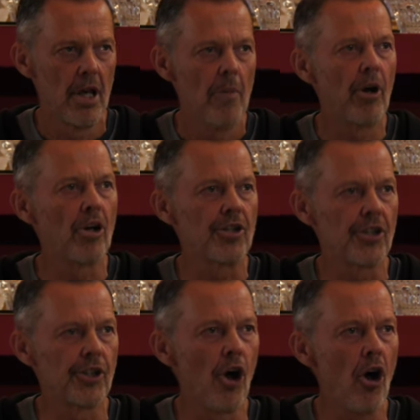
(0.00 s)
Because
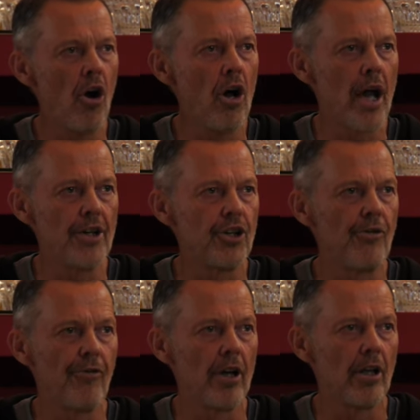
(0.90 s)
as long as you
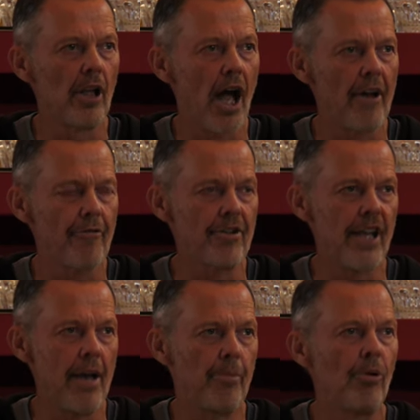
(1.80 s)
feel like, for
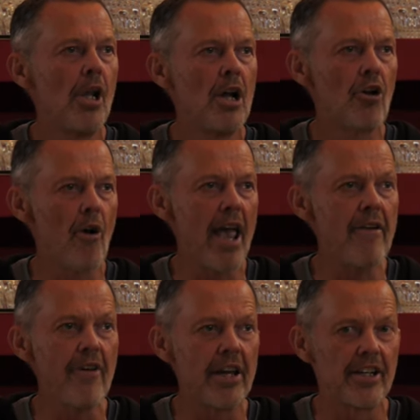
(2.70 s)
example,
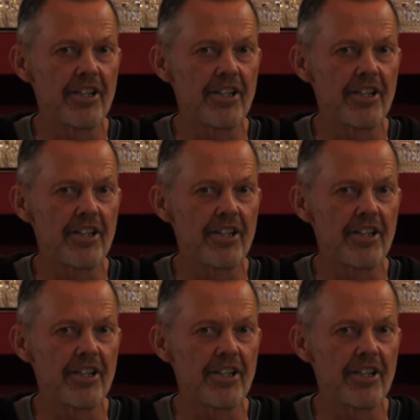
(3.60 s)
craving and